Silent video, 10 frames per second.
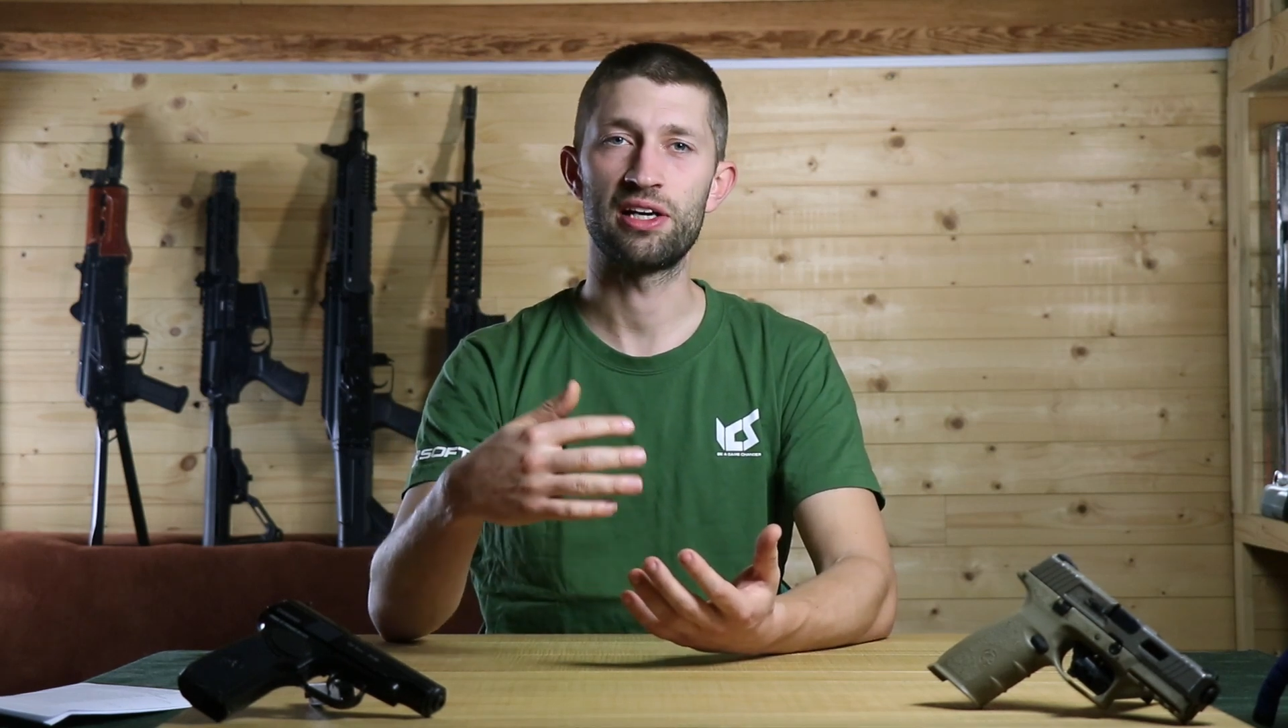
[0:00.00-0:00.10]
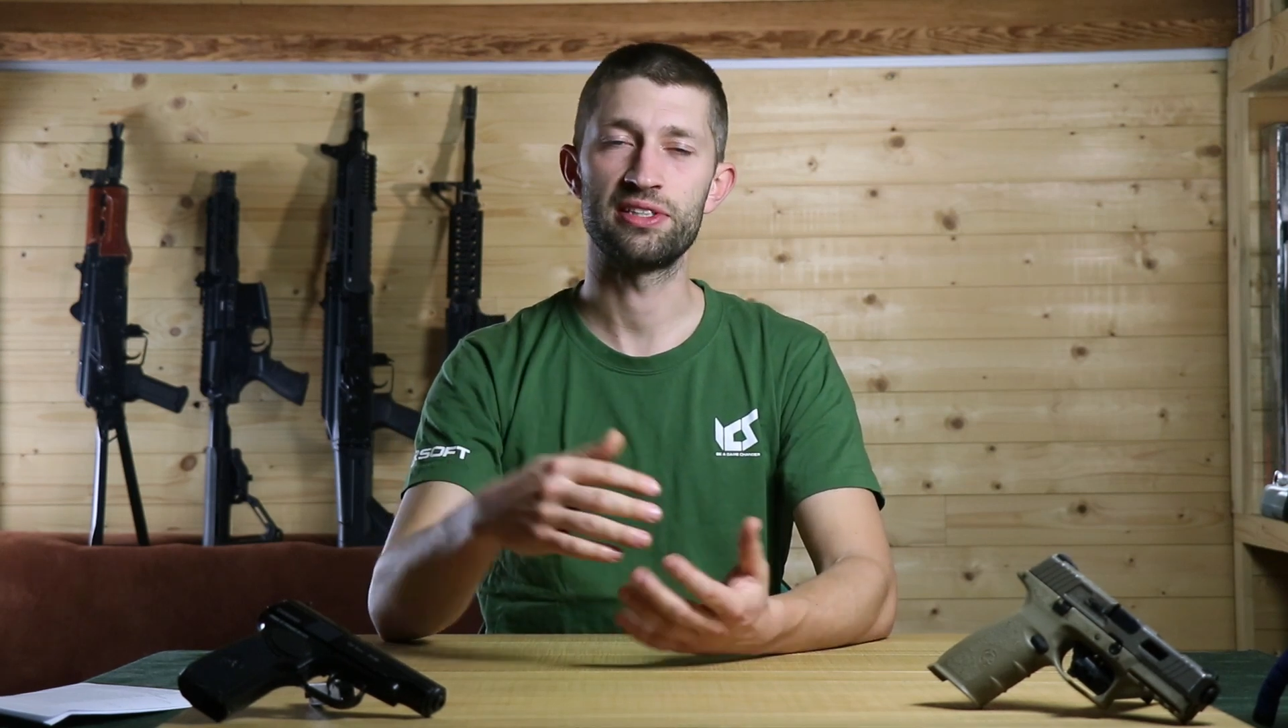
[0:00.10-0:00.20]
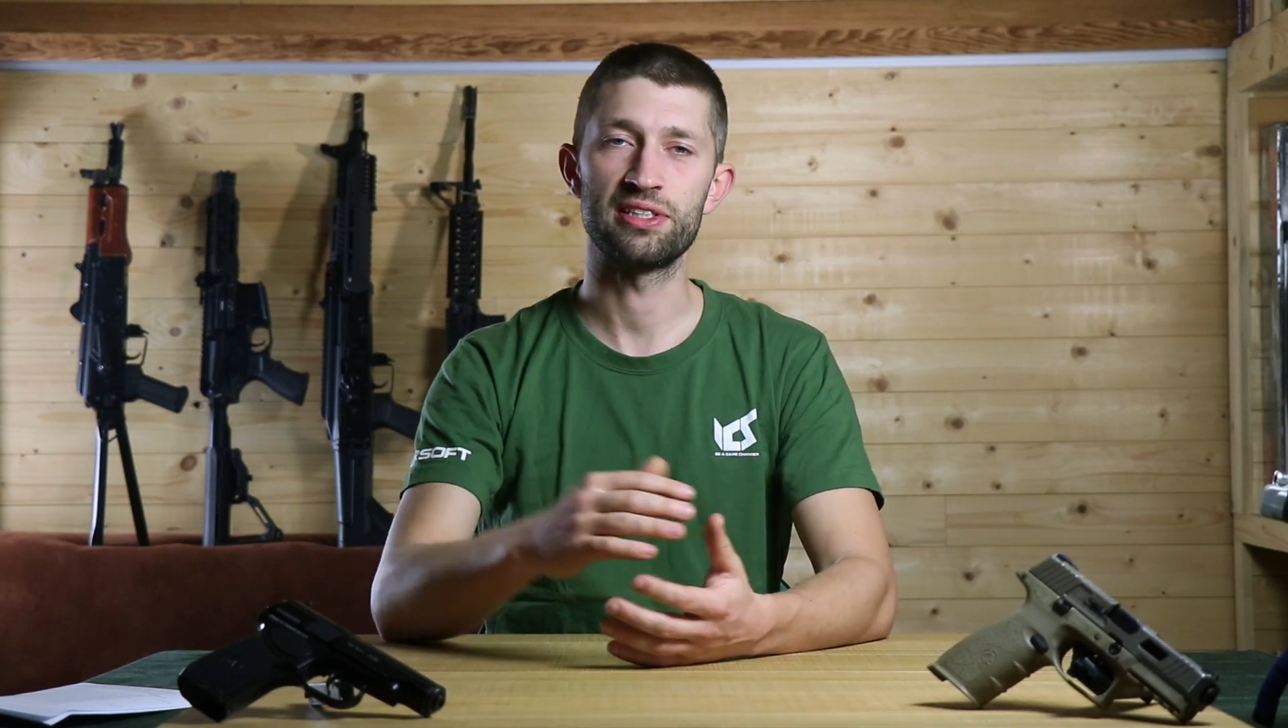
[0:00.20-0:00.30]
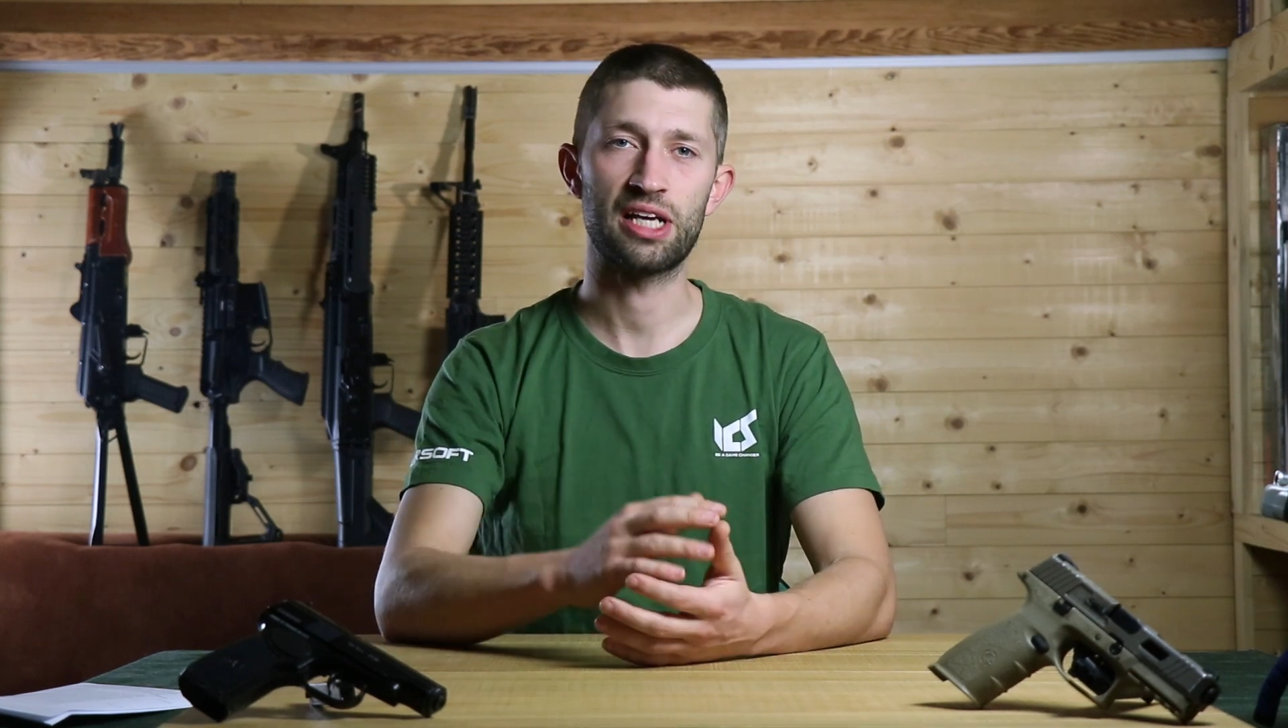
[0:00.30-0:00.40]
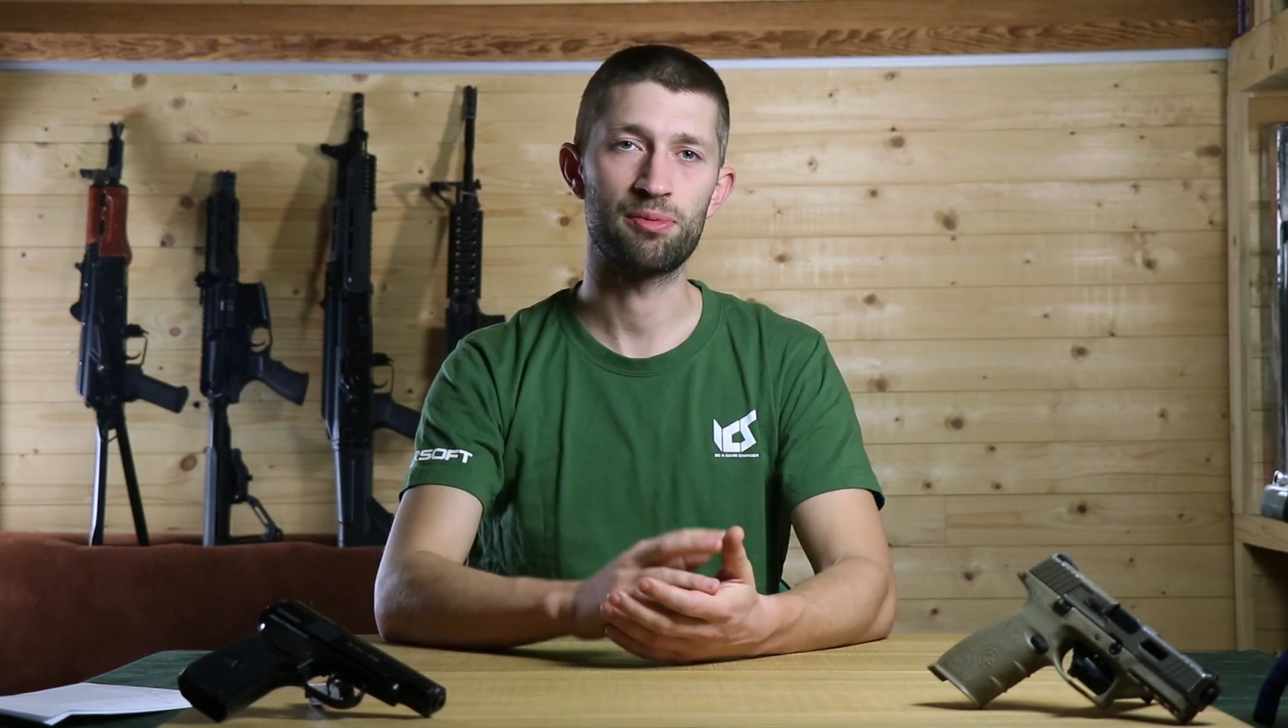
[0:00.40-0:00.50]

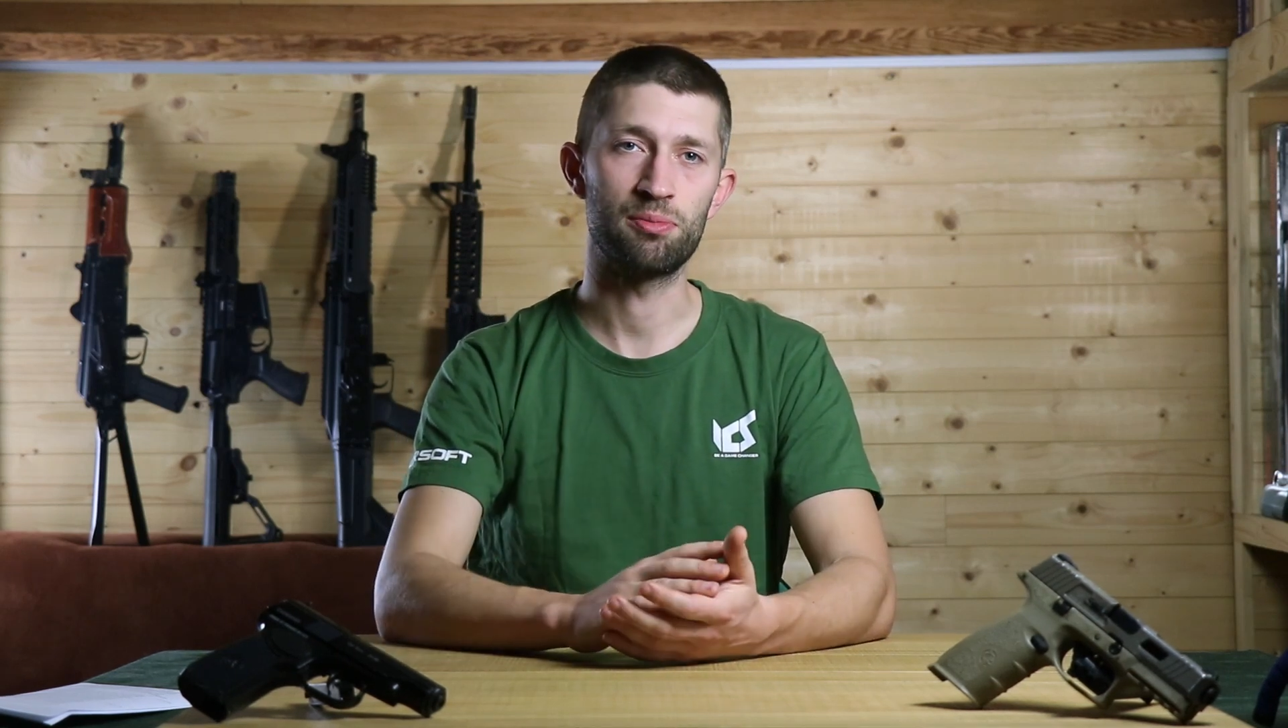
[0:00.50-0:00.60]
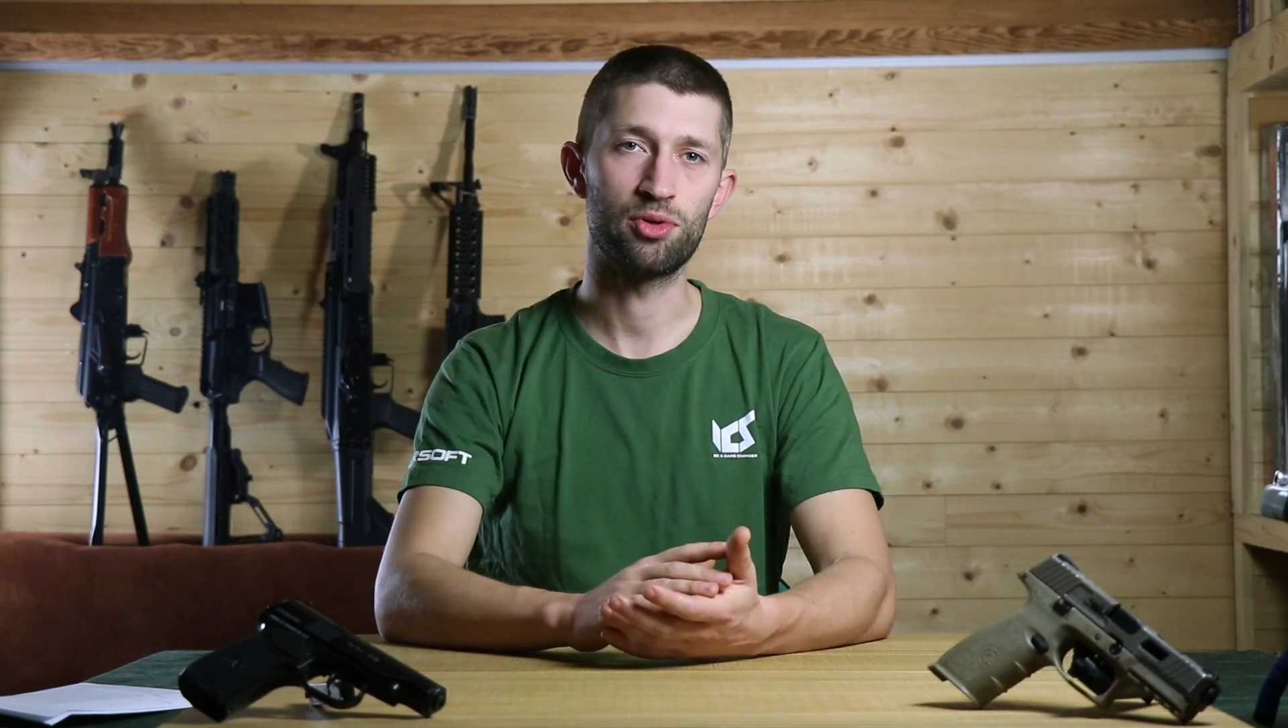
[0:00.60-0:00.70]
ICS Captain